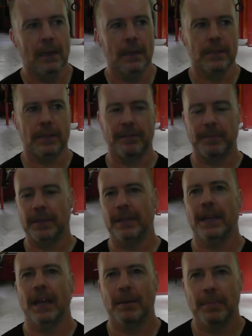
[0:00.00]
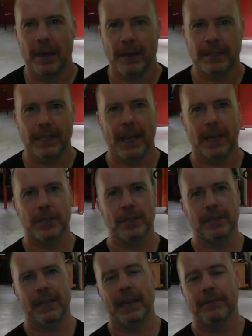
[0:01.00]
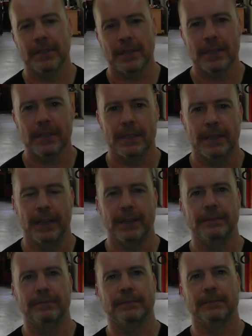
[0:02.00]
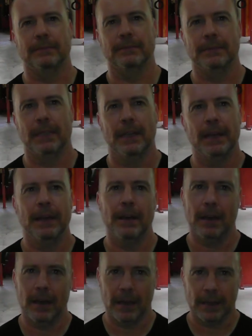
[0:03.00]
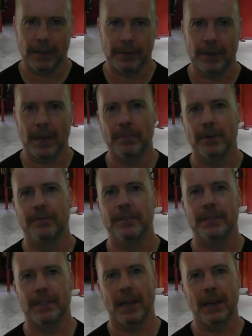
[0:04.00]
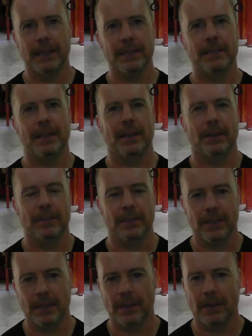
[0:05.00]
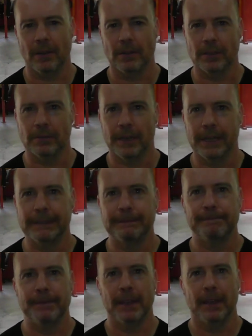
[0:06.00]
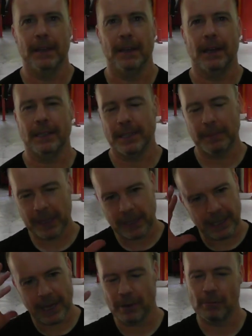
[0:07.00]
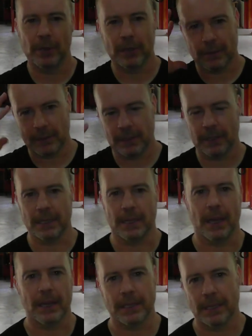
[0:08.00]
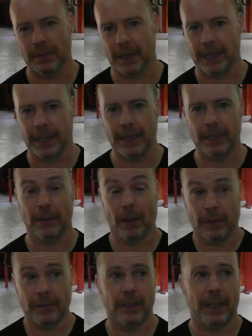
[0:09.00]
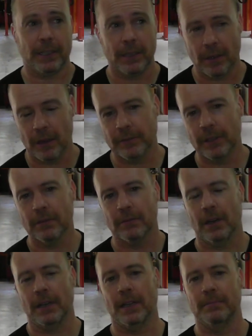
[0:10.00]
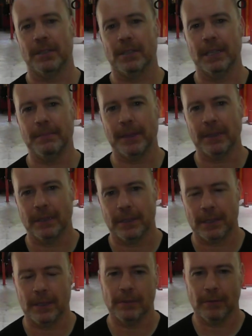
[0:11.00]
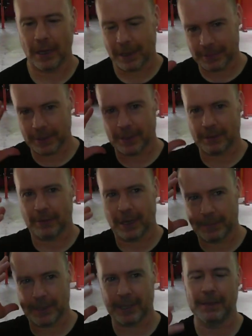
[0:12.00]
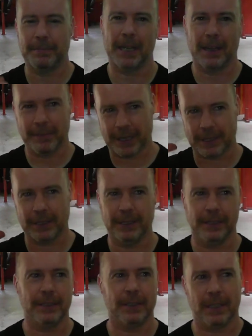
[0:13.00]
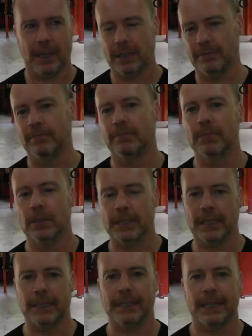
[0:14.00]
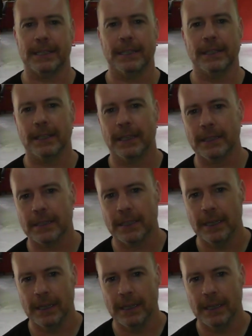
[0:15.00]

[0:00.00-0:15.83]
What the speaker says: So I've been thinking about it casually ever since then. There are a number of designs that I considered along the way. Typically I work with designs in my head, often while I'm sleeping. So while I'm sleeping, I'm actually kind of building and testing things